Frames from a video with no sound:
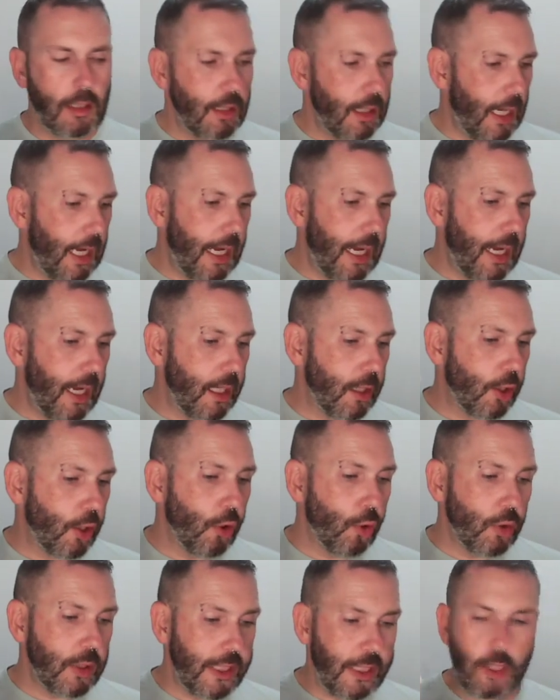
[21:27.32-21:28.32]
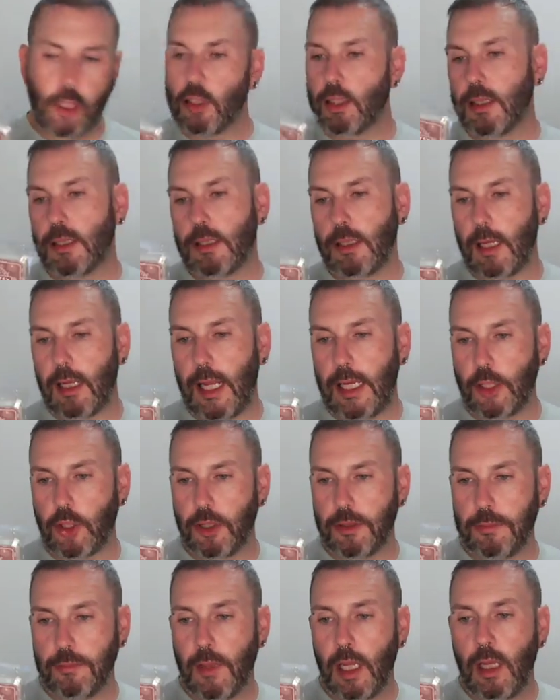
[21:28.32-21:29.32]
Gaudy Goodness
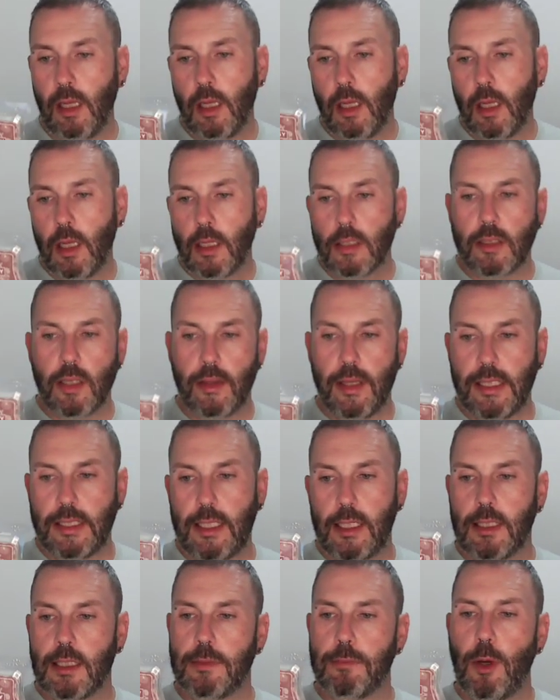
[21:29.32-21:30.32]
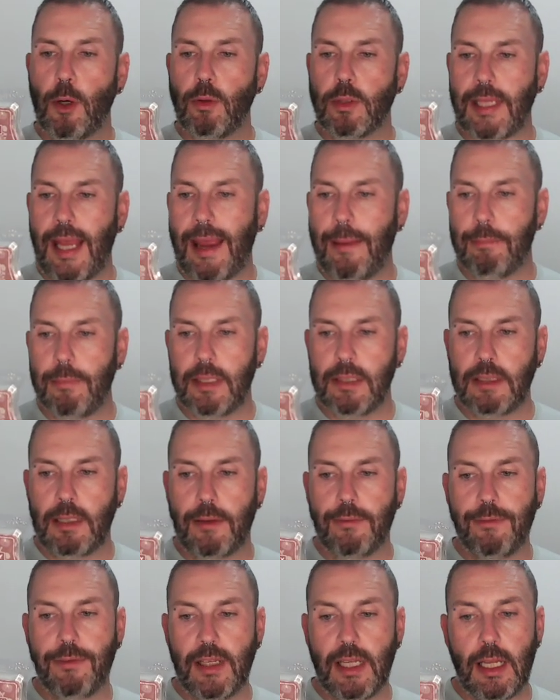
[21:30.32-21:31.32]
collection. So this is smoked embers
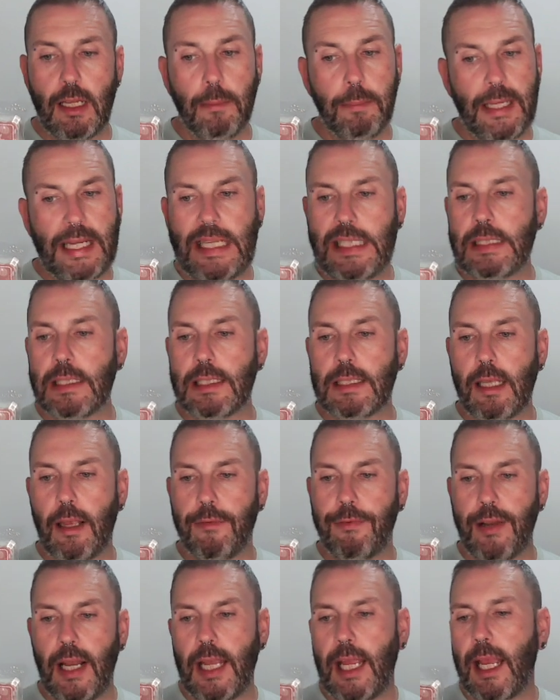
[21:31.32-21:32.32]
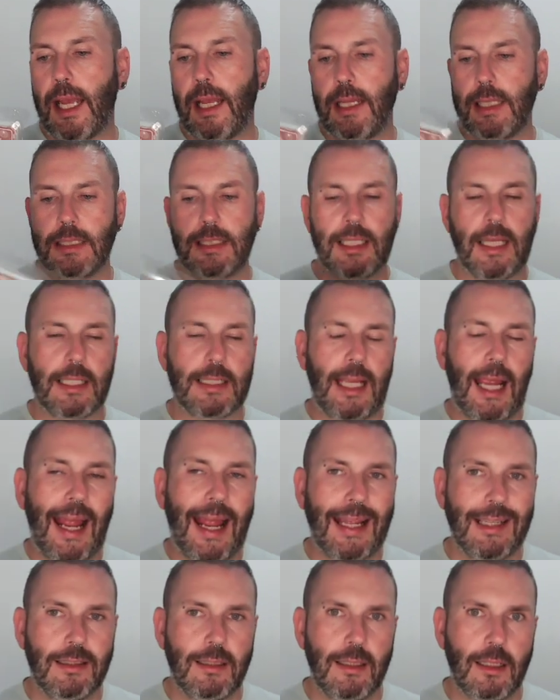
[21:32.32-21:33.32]
and vanilla beans flicker inside a
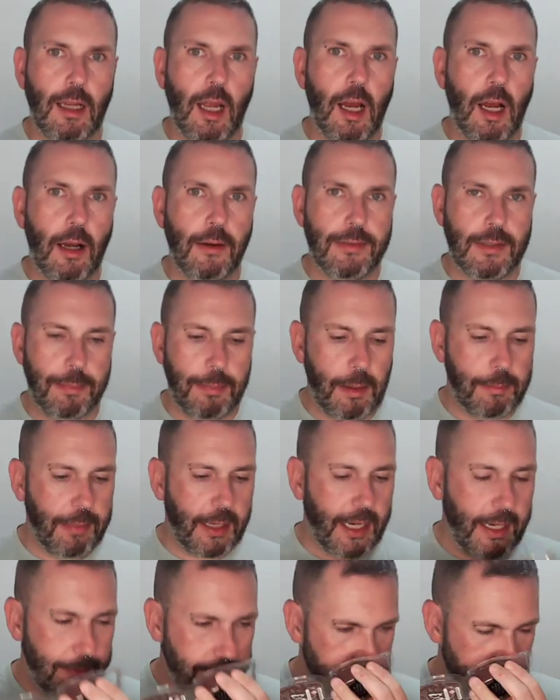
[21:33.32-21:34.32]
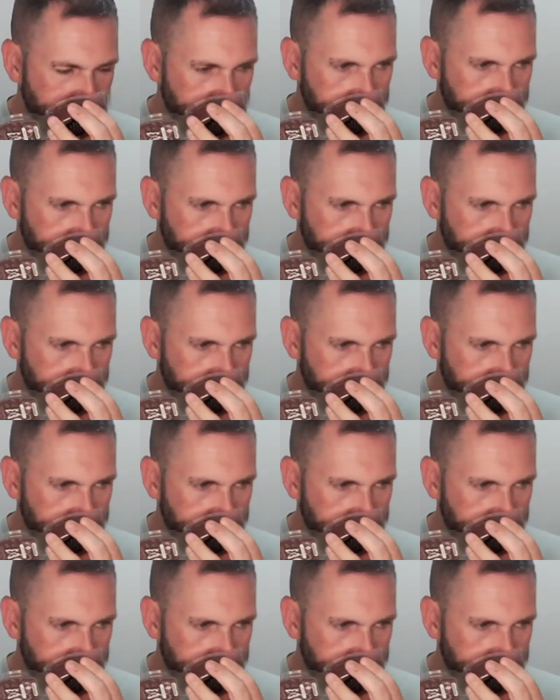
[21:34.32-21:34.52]
hand carved pumpkin.